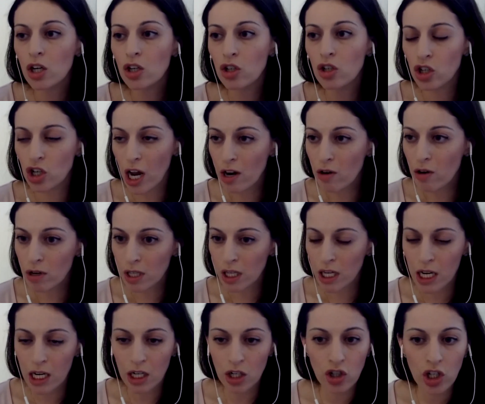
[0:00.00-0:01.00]

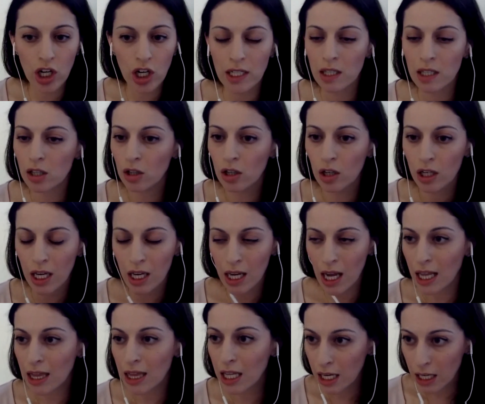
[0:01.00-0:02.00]
Generally, just looking
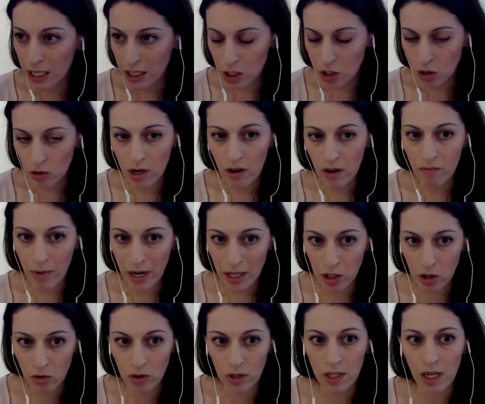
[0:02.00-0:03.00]
at the history of
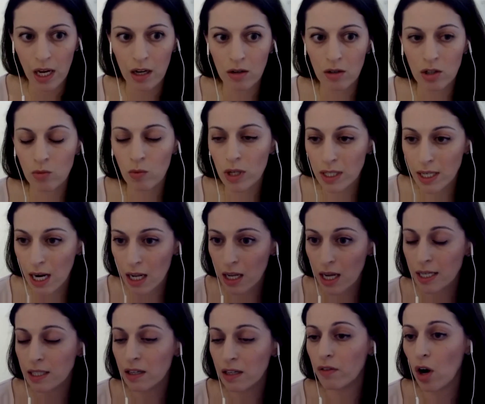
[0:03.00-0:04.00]
menstrual cycles will tell
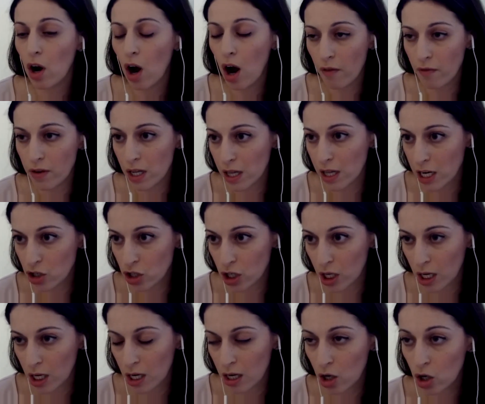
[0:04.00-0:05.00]
us that
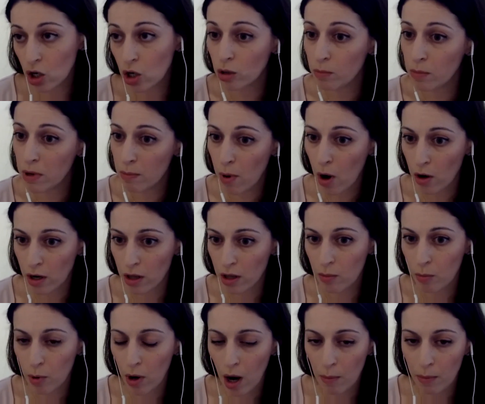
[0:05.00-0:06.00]
ovulation could be part of the
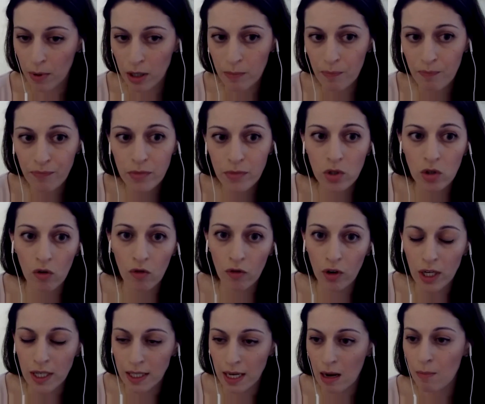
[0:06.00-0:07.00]
problem. So for
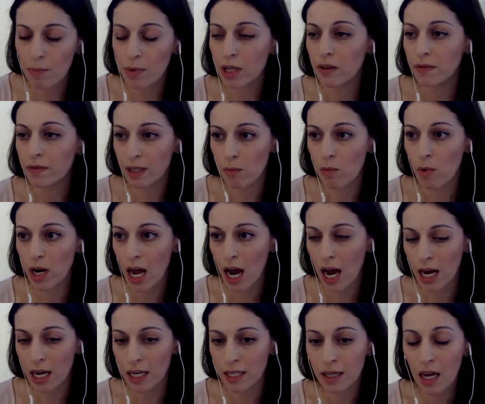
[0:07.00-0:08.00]
example, if someone
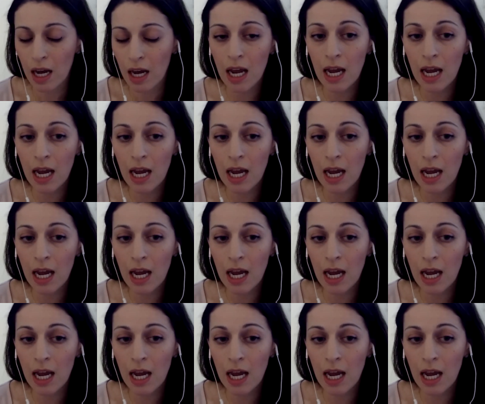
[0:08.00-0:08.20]
has